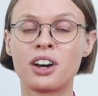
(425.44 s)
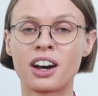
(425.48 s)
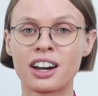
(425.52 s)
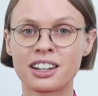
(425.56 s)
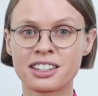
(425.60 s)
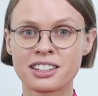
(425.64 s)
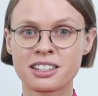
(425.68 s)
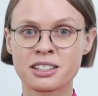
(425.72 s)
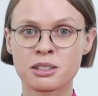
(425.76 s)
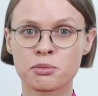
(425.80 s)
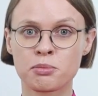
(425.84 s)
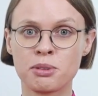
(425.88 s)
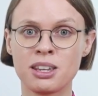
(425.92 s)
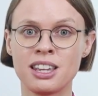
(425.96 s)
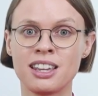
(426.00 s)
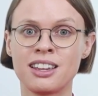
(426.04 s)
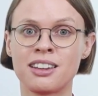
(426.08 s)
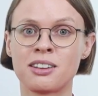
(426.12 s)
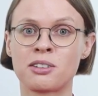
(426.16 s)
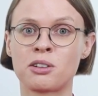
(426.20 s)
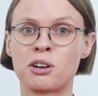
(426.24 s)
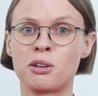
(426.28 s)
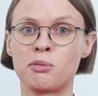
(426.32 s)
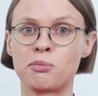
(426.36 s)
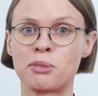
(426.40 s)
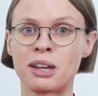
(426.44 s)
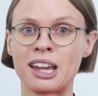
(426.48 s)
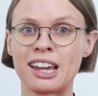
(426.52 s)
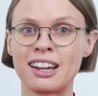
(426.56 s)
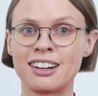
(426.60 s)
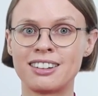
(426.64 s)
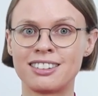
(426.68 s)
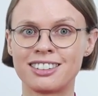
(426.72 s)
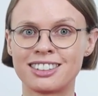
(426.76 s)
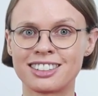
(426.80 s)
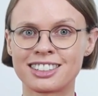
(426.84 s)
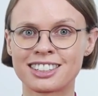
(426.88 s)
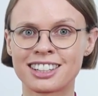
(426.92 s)
that is being
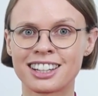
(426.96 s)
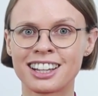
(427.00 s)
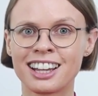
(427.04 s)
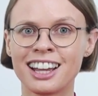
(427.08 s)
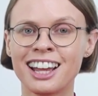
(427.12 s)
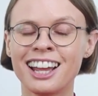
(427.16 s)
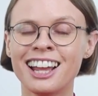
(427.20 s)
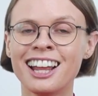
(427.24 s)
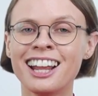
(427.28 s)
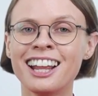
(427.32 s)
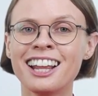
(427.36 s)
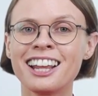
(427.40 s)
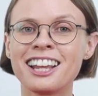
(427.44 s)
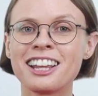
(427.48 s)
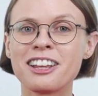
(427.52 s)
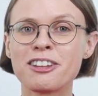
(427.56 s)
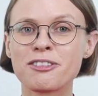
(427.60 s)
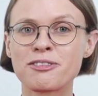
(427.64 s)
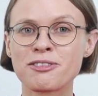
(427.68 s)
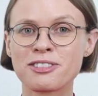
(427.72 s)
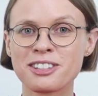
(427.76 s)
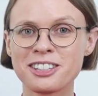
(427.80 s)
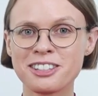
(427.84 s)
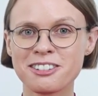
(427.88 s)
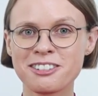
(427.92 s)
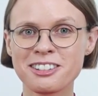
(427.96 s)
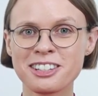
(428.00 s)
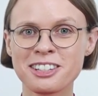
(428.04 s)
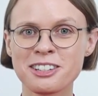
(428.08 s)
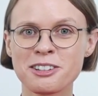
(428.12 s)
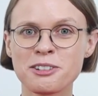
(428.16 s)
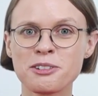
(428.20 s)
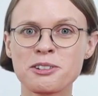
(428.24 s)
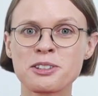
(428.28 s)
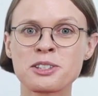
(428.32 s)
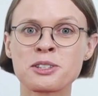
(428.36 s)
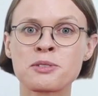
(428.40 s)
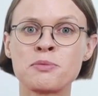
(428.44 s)
compared. If you
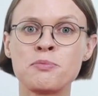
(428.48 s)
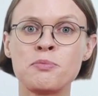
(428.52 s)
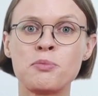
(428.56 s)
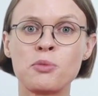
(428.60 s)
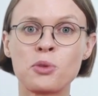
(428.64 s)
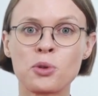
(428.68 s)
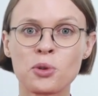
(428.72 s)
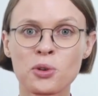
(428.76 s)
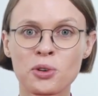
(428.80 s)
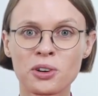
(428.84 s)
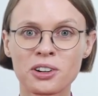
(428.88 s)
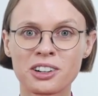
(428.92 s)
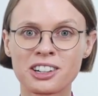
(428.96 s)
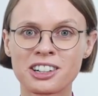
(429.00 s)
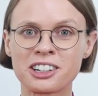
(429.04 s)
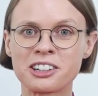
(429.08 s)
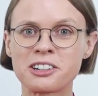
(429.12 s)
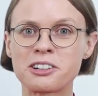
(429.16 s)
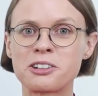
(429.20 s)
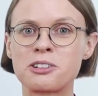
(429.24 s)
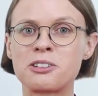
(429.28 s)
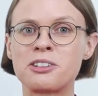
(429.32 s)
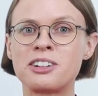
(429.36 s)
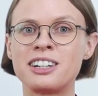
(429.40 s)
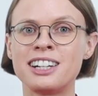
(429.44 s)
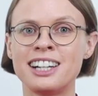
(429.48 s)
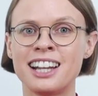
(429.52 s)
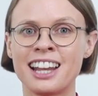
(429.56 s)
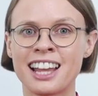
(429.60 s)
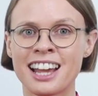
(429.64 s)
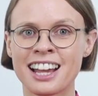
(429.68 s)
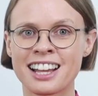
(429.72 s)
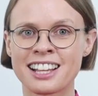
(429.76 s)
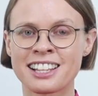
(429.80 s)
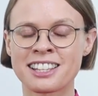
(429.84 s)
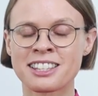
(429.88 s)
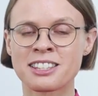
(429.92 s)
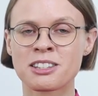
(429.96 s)
use more or
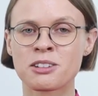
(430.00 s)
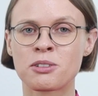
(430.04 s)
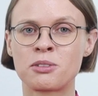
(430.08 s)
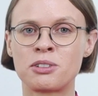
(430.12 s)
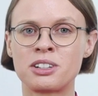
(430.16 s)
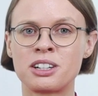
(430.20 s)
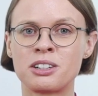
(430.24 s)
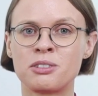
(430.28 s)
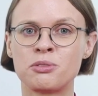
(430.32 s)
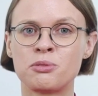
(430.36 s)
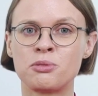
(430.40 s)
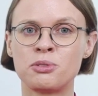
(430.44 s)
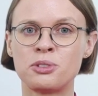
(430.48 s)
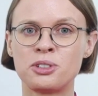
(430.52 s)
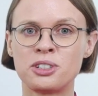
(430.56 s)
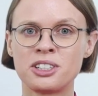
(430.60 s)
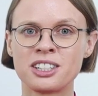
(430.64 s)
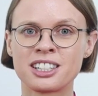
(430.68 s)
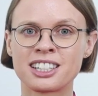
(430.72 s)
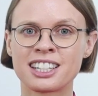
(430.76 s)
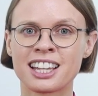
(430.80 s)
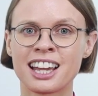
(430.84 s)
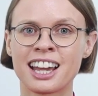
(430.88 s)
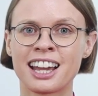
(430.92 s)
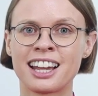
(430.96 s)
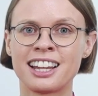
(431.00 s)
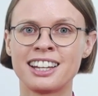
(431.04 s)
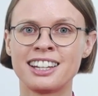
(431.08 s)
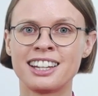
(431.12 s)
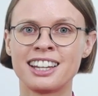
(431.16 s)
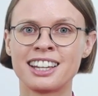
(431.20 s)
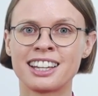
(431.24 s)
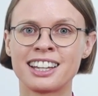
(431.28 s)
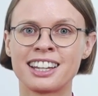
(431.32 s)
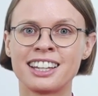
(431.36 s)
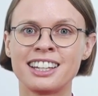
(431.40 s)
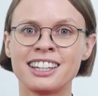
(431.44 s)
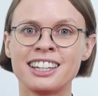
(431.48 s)
less or a word
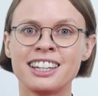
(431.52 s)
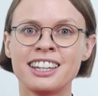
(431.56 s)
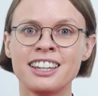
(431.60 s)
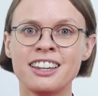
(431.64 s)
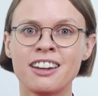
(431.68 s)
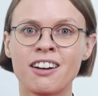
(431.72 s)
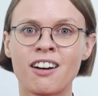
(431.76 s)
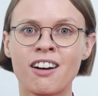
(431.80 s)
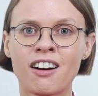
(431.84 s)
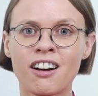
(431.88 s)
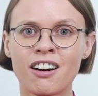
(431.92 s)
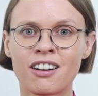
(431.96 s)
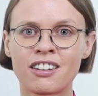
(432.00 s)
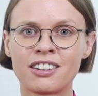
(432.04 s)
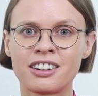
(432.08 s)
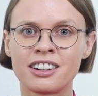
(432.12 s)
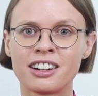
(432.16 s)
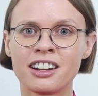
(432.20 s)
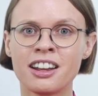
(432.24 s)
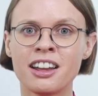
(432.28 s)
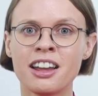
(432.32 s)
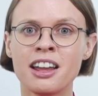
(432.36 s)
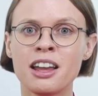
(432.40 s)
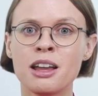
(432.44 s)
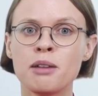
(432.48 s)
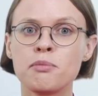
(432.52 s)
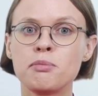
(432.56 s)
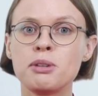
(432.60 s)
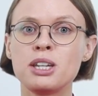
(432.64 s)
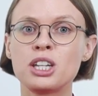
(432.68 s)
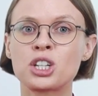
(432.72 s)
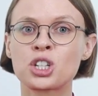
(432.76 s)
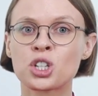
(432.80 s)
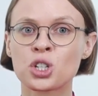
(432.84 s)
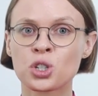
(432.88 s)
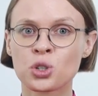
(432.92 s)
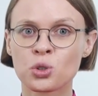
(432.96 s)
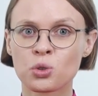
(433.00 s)
ending in er, be
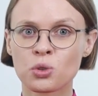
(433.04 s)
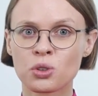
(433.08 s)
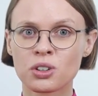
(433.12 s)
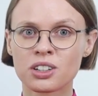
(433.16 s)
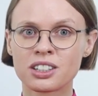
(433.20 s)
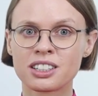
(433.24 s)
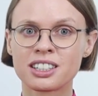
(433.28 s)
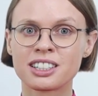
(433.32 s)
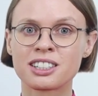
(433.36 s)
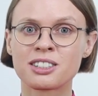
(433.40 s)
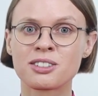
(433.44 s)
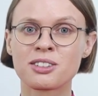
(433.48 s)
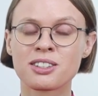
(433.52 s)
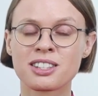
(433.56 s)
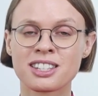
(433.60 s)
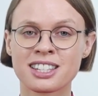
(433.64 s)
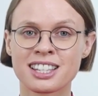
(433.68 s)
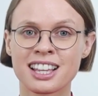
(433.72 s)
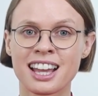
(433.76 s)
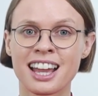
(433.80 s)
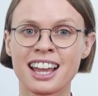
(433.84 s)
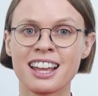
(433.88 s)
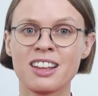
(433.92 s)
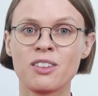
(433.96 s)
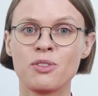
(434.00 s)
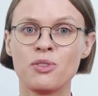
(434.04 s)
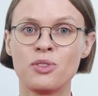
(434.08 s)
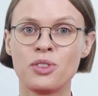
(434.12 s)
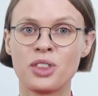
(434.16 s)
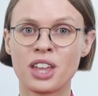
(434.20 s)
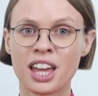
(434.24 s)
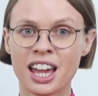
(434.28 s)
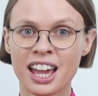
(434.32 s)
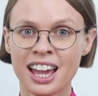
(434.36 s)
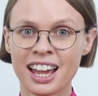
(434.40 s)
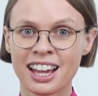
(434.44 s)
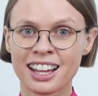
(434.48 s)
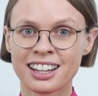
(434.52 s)
sure to say
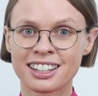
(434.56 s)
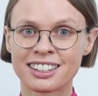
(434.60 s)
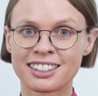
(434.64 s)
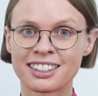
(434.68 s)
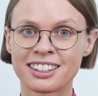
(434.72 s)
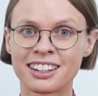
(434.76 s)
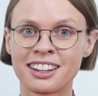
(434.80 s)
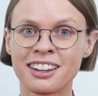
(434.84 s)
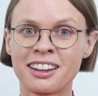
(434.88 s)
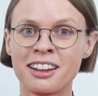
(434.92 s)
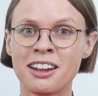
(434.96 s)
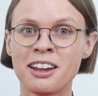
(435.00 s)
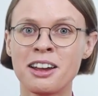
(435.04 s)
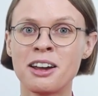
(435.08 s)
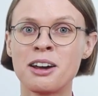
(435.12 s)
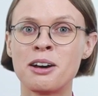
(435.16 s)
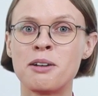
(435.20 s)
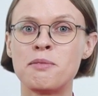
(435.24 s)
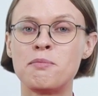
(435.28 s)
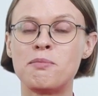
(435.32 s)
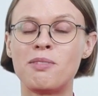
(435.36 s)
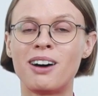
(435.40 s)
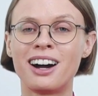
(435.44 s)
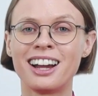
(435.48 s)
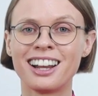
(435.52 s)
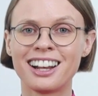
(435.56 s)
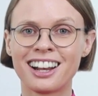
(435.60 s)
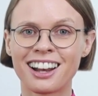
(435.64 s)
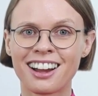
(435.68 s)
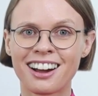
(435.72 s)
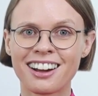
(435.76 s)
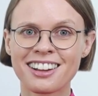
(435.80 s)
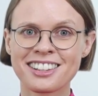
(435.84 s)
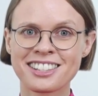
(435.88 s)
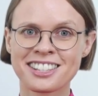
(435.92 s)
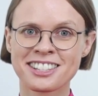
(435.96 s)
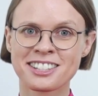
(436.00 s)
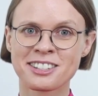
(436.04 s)
than. My
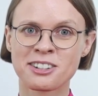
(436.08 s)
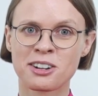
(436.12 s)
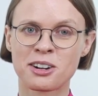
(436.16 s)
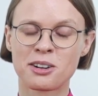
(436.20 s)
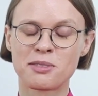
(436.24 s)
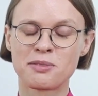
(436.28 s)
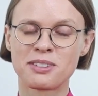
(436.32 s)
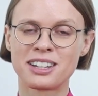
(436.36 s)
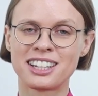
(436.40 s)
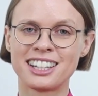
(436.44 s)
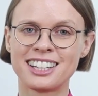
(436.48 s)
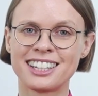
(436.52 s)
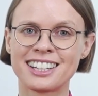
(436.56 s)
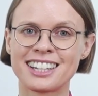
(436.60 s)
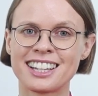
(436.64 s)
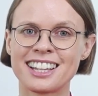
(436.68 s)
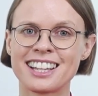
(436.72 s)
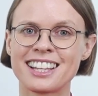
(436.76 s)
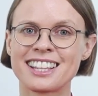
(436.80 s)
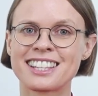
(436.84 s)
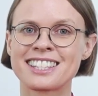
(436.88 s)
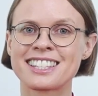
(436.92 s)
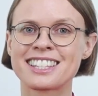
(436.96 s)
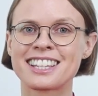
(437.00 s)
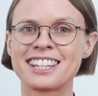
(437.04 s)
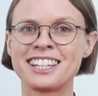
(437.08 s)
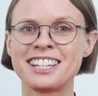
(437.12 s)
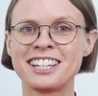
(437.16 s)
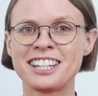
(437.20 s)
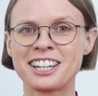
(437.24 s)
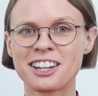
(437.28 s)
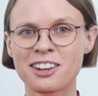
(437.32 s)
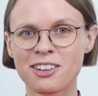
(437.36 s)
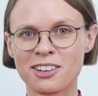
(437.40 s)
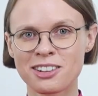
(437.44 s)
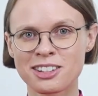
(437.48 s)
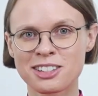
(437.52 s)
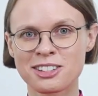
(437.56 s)
last comment is
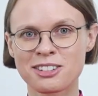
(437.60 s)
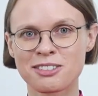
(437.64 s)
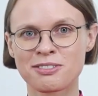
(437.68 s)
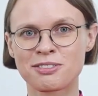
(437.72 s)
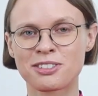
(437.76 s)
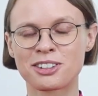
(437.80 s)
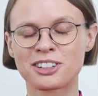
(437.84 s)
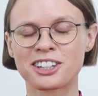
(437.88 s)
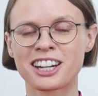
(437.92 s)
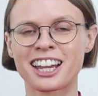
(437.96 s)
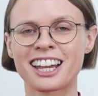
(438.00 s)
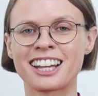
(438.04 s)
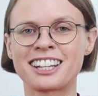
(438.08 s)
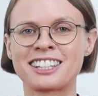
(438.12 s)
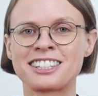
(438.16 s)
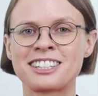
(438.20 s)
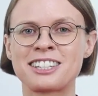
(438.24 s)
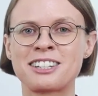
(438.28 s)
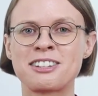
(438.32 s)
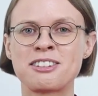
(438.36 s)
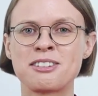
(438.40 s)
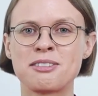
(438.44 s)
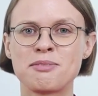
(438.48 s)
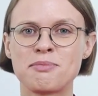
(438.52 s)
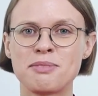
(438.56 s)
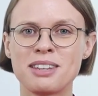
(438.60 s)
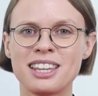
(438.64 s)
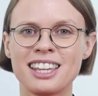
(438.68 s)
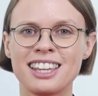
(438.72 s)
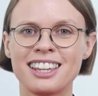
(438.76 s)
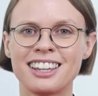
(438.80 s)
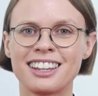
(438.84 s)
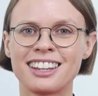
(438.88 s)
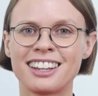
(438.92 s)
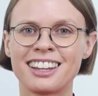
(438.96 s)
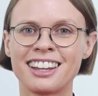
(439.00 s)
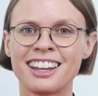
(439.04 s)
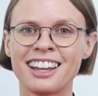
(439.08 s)
not to forget to
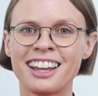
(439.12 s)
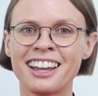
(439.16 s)
be.